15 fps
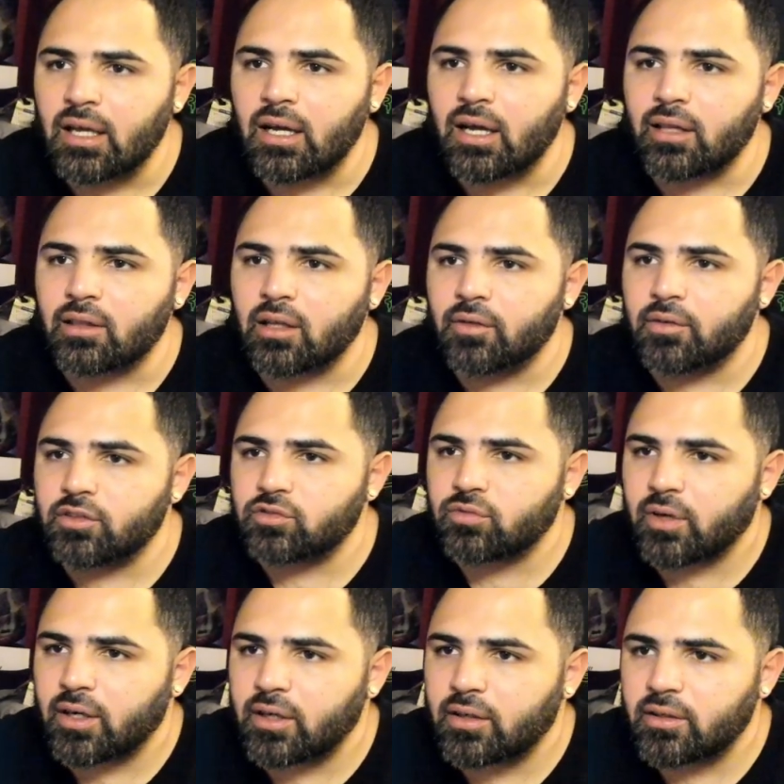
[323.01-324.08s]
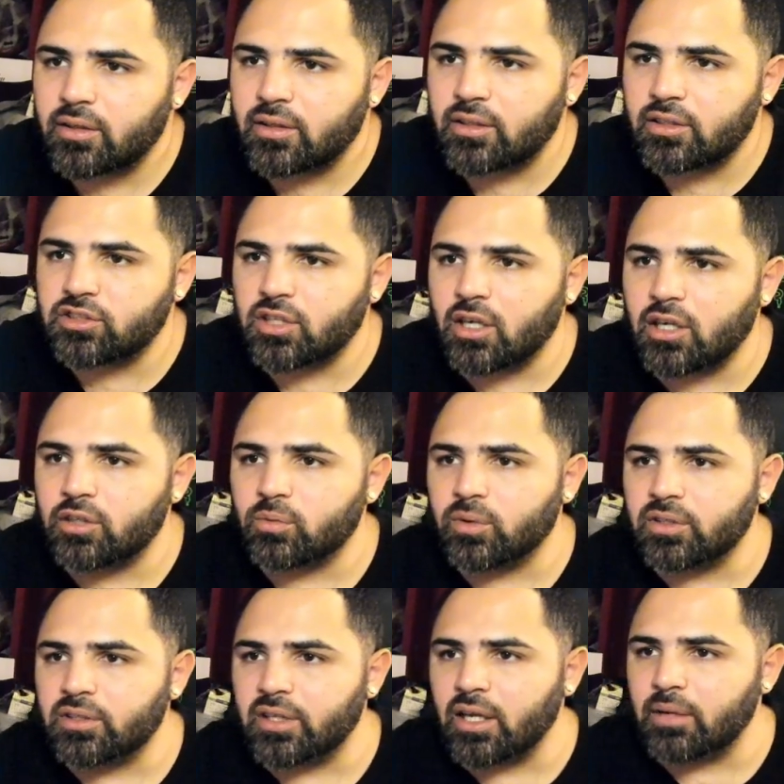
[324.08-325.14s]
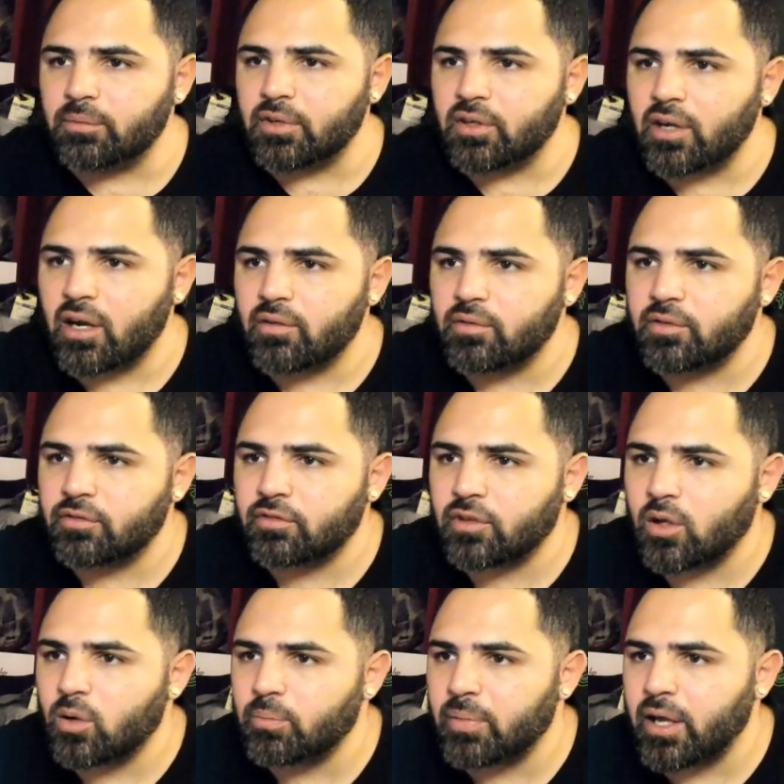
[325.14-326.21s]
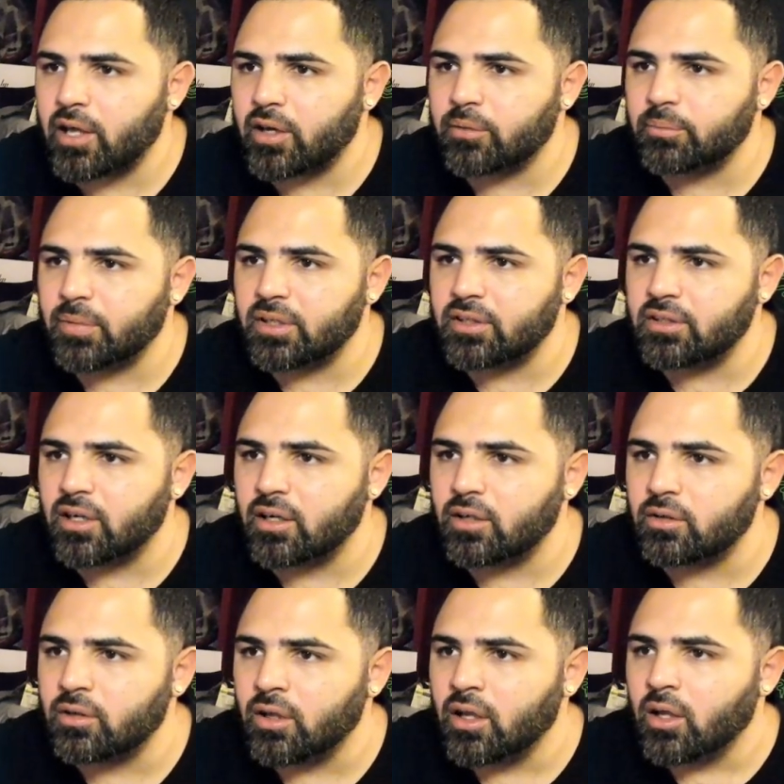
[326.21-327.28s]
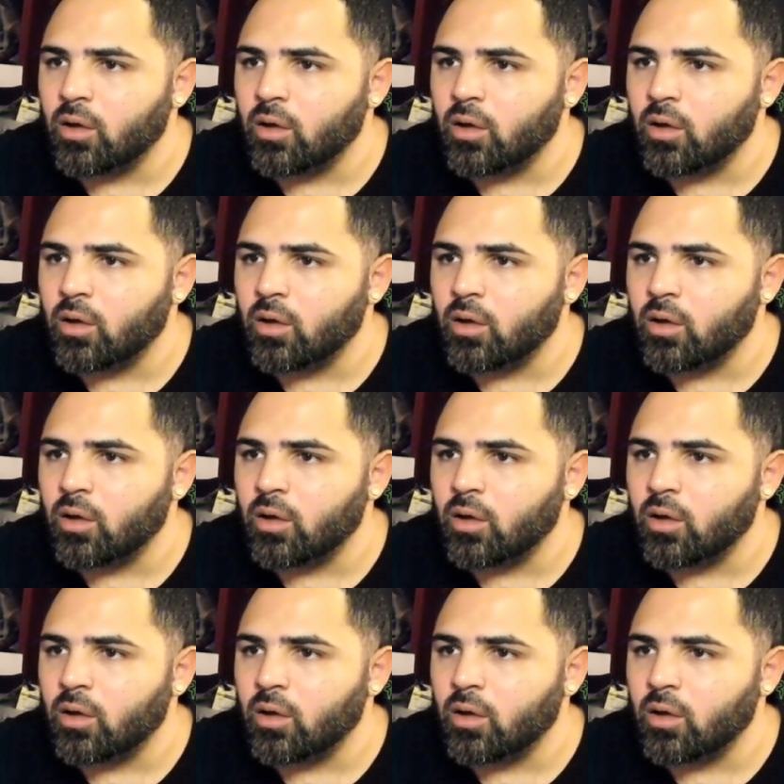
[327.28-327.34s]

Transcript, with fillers: I love this record in a genre where damn near every flow pattern been done.